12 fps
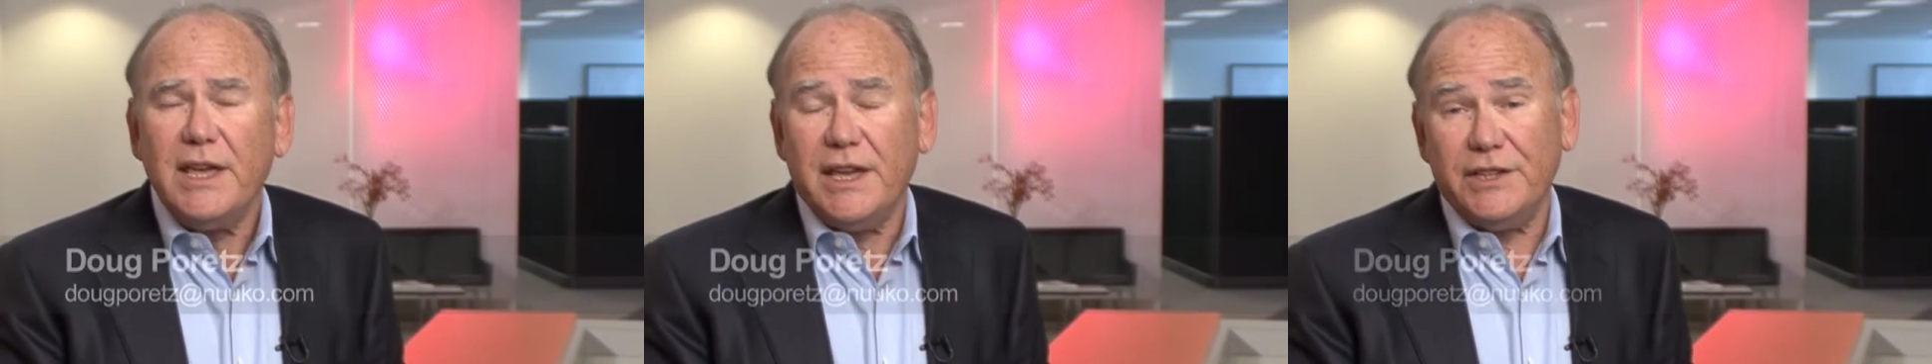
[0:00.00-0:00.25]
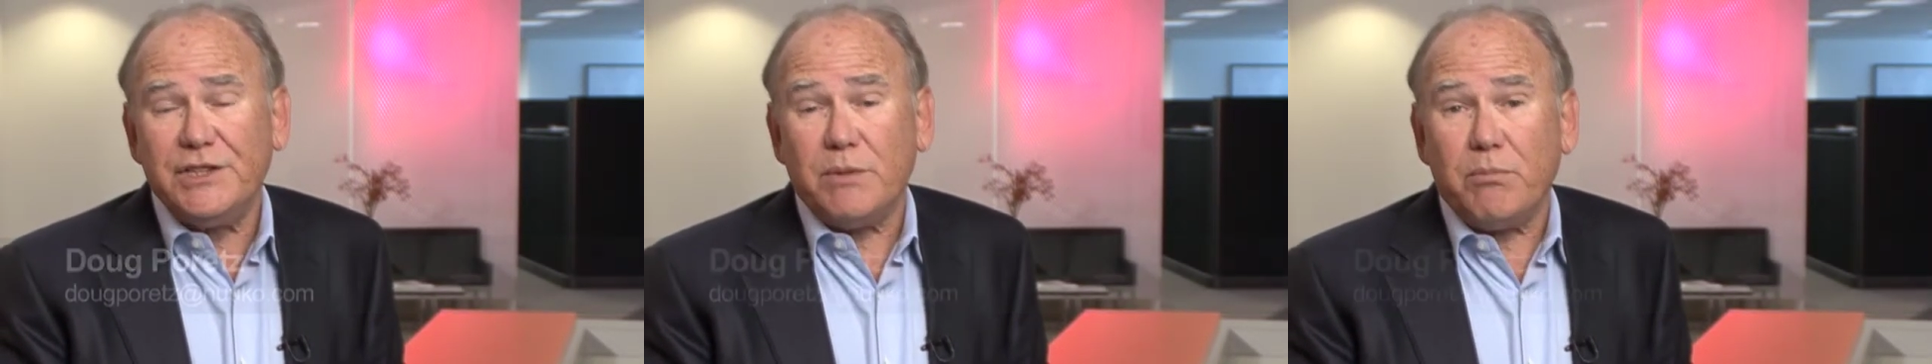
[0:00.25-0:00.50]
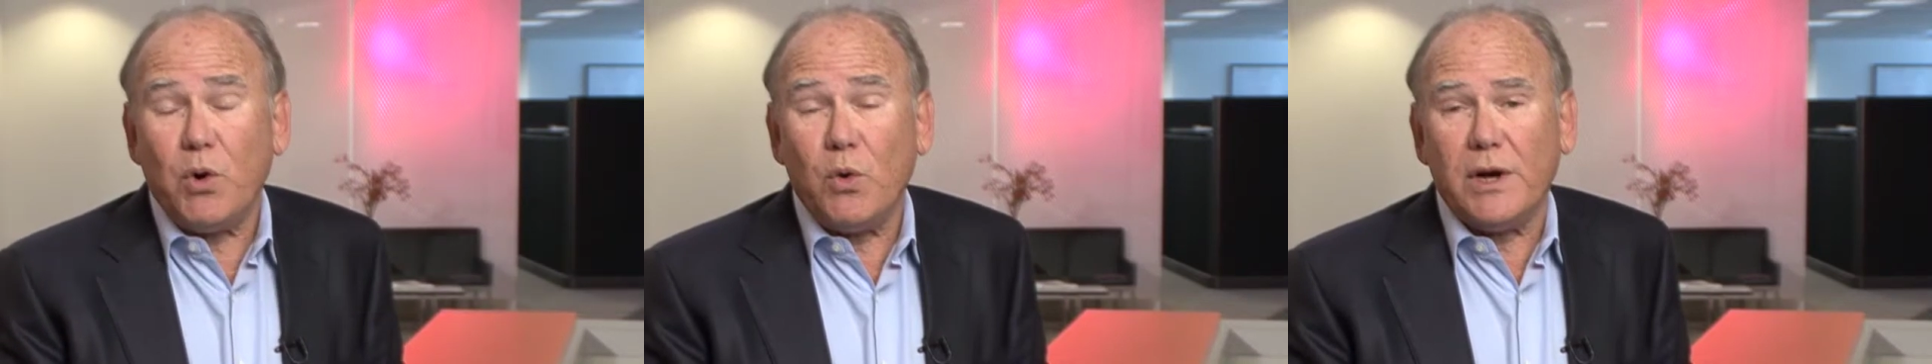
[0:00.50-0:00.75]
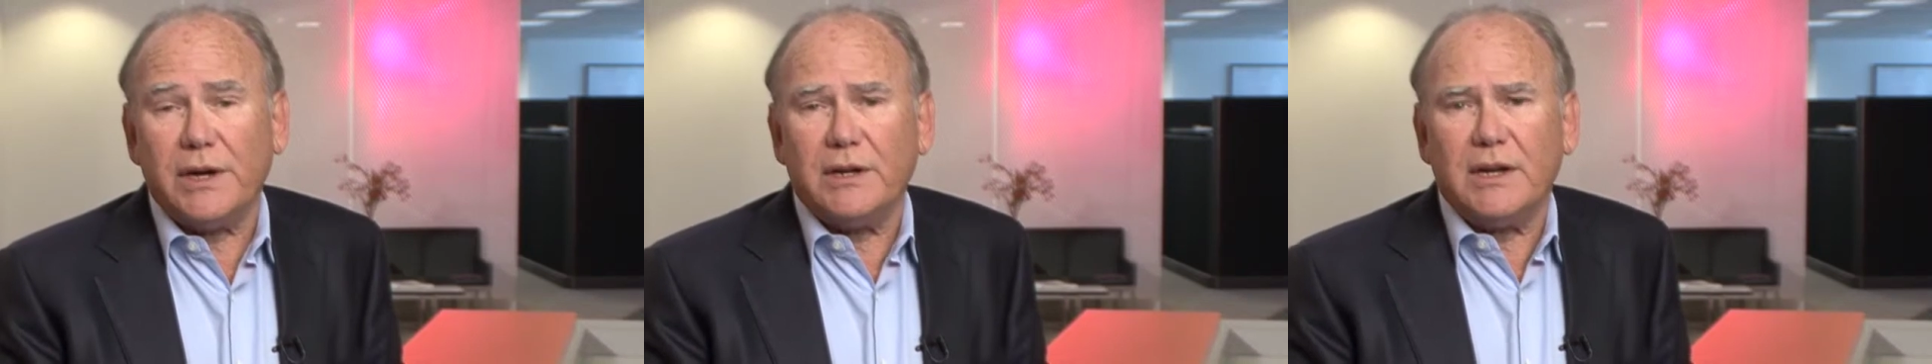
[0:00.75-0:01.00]
in
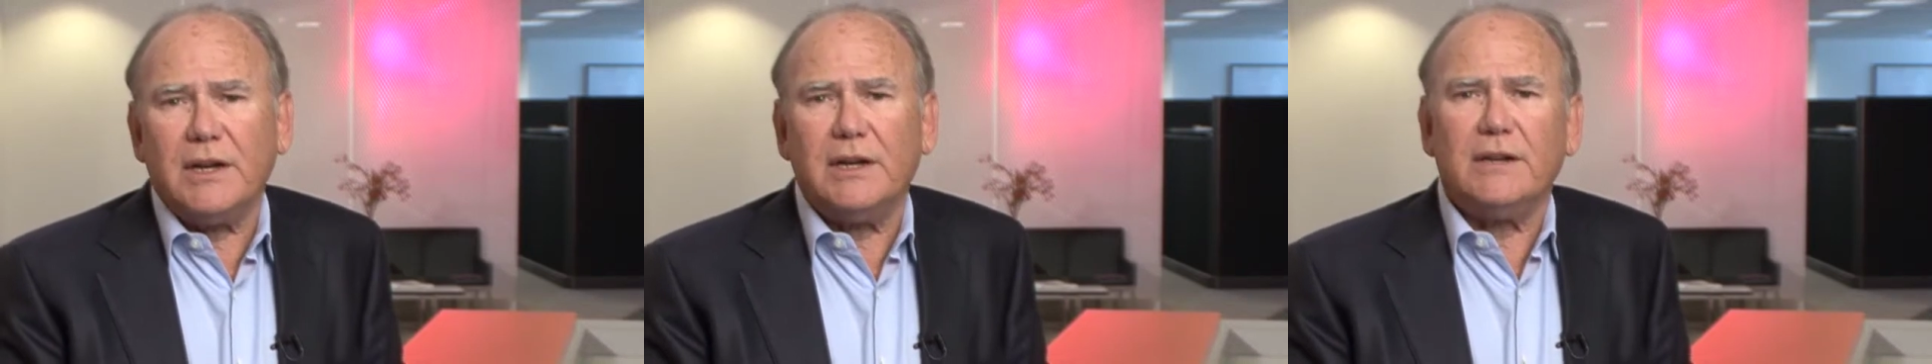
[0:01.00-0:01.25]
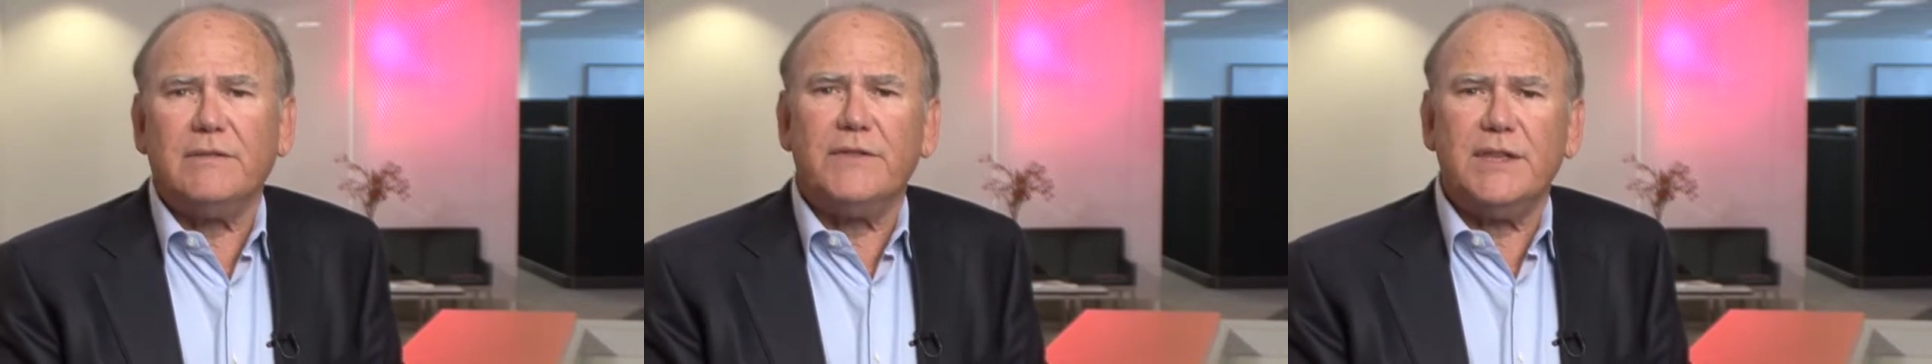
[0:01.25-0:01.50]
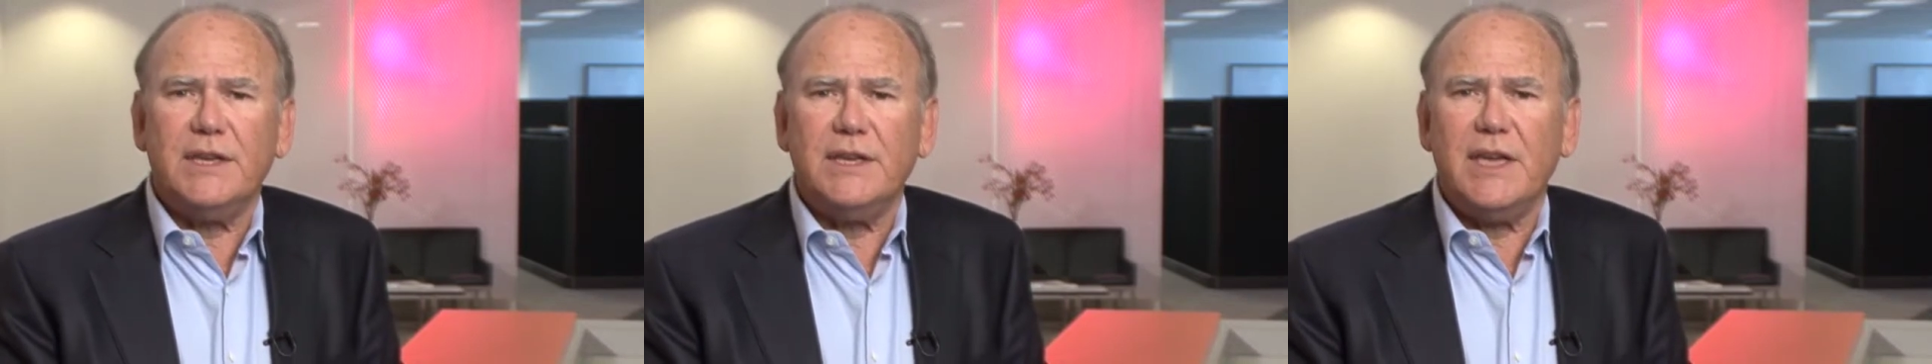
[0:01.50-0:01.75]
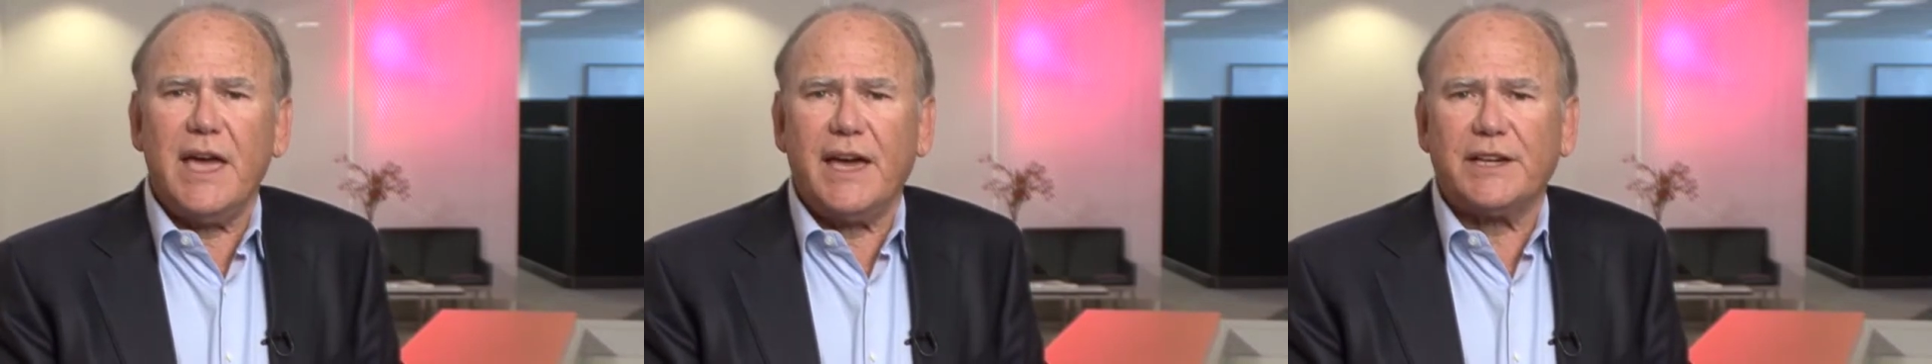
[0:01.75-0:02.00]
support of
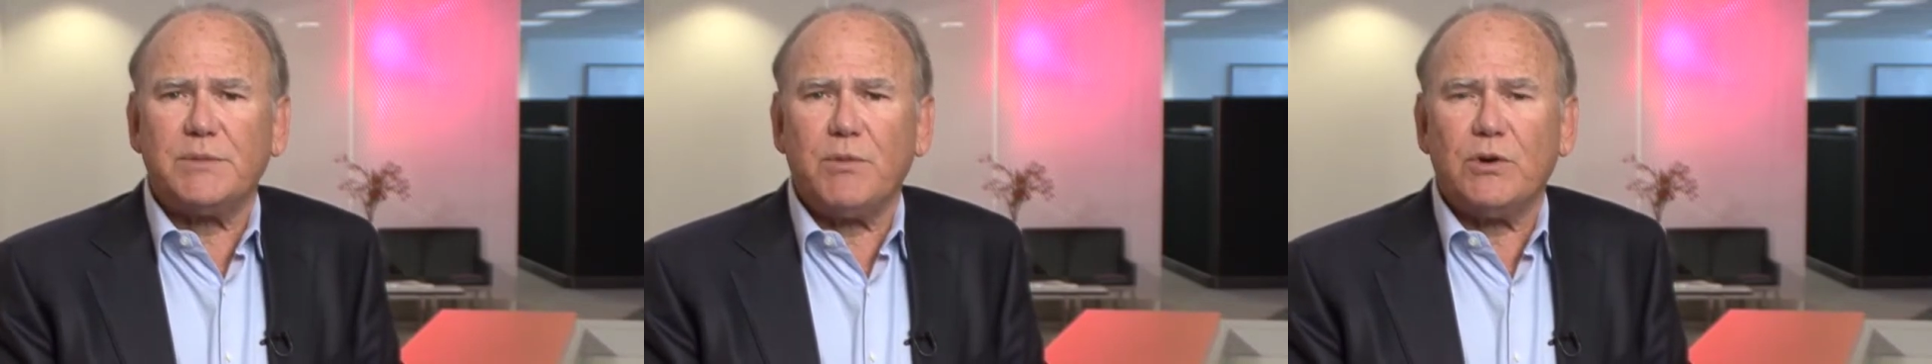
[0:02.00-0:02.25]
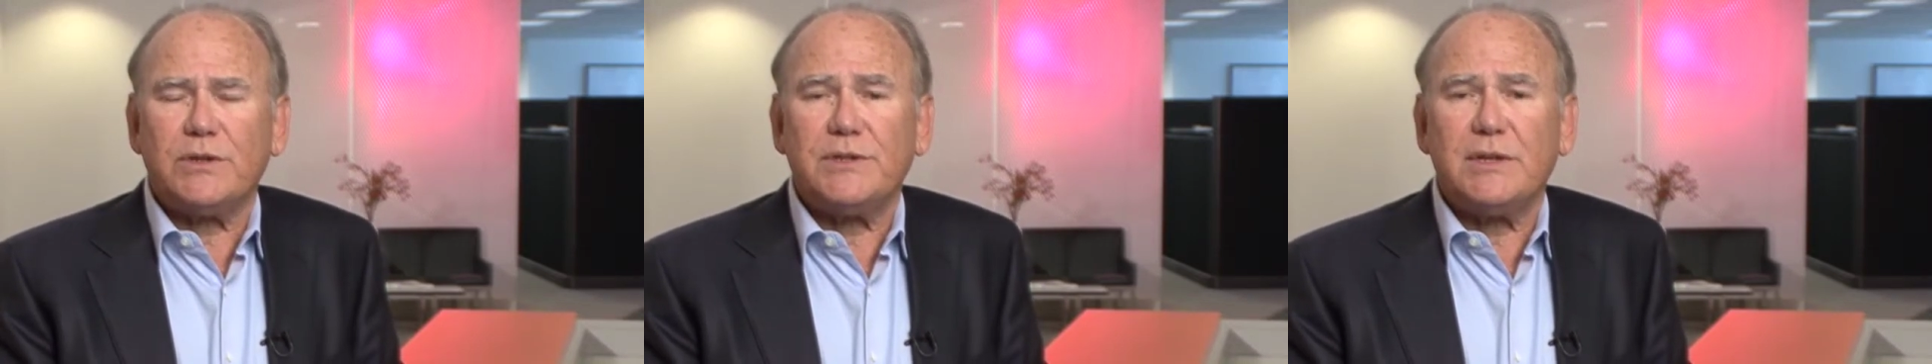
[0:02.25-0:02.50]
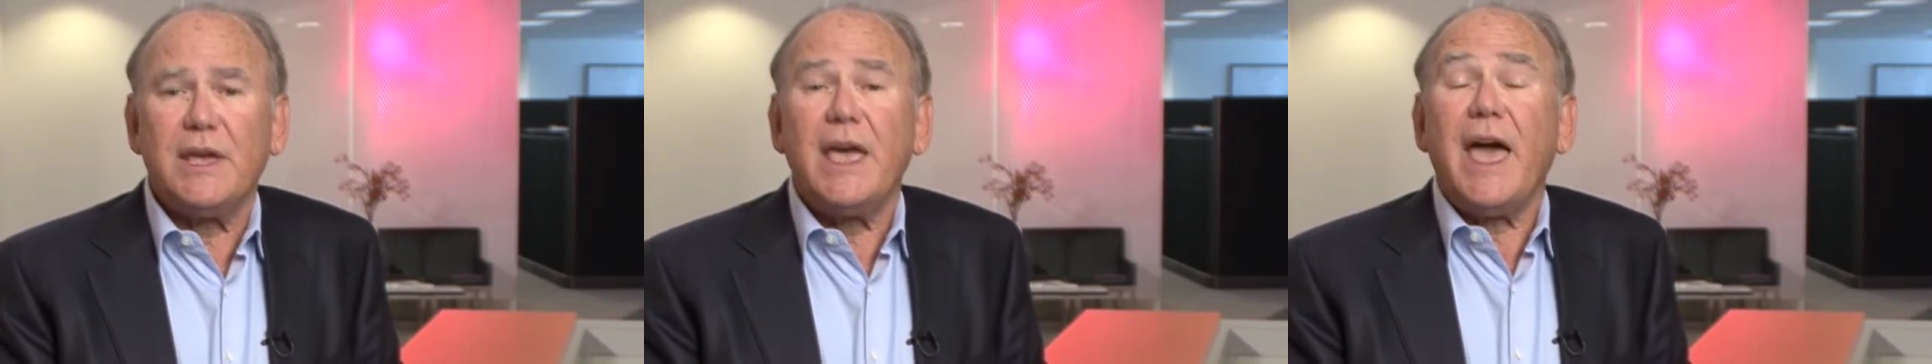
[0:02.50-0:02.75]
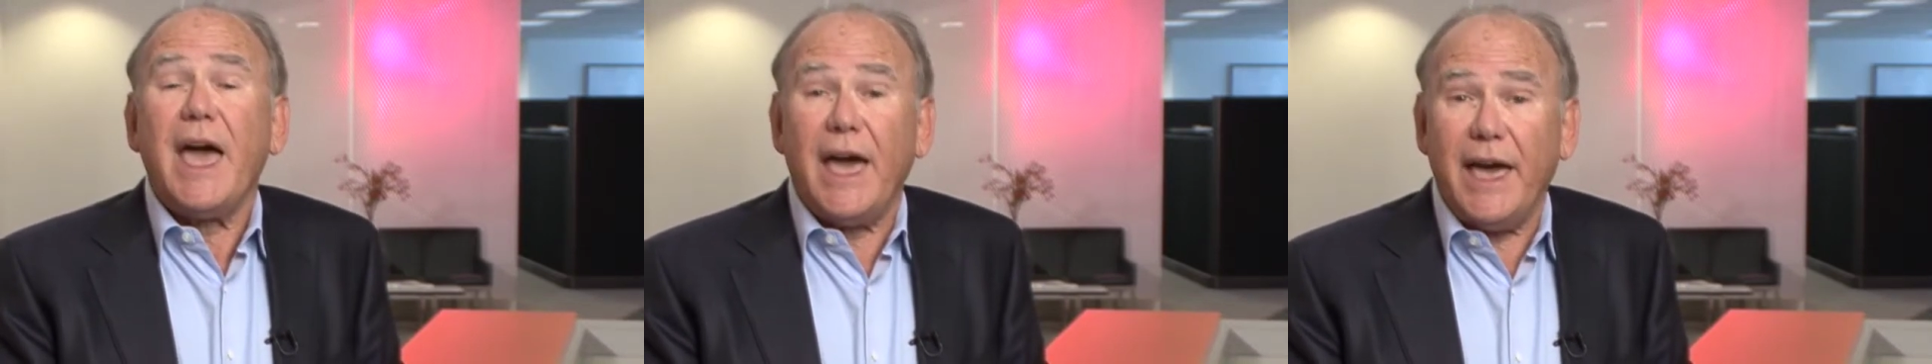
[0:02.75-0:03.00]
the experts.
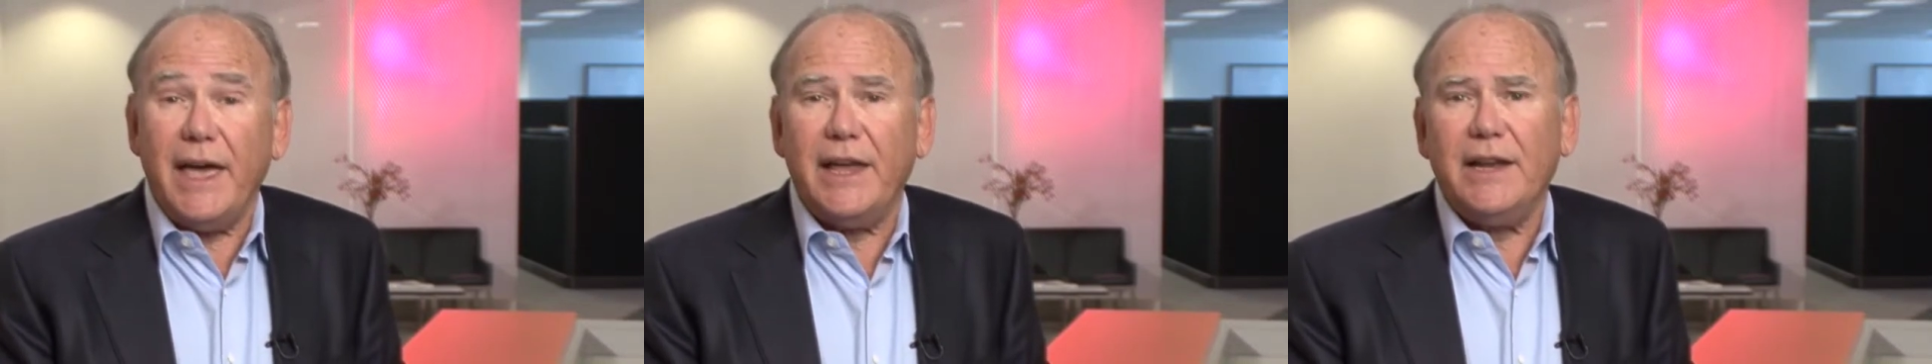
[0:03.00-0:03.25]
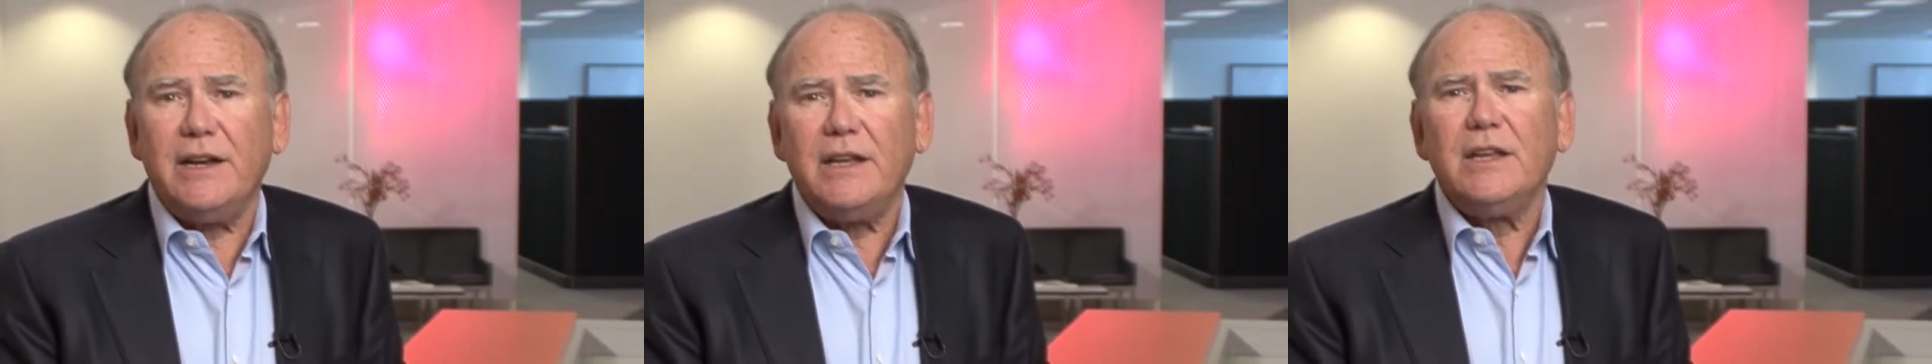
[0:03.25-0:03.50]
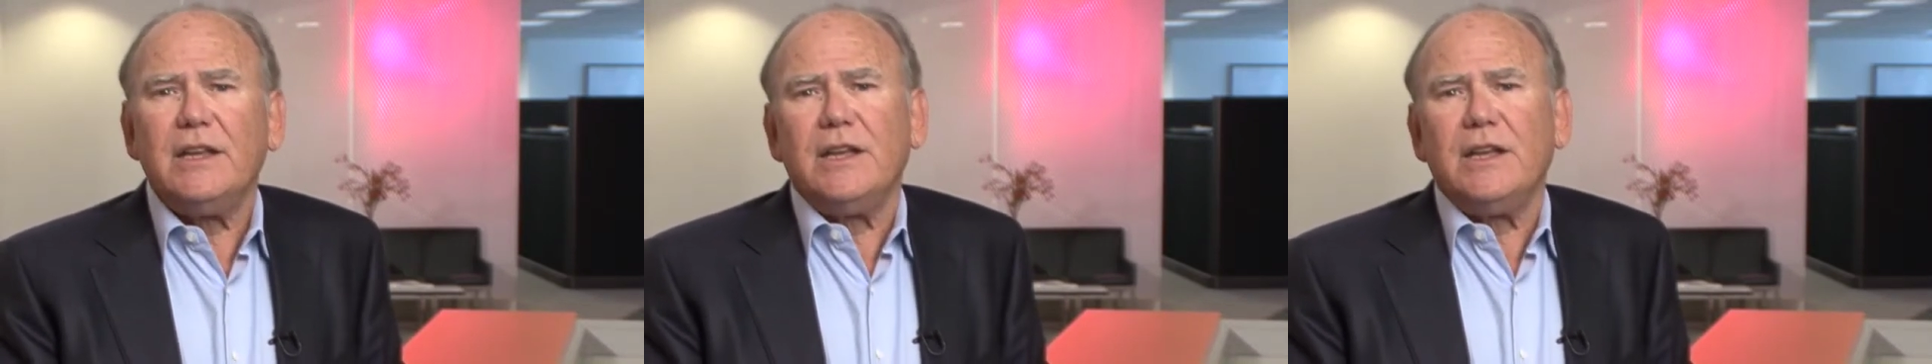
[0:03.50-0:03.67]
And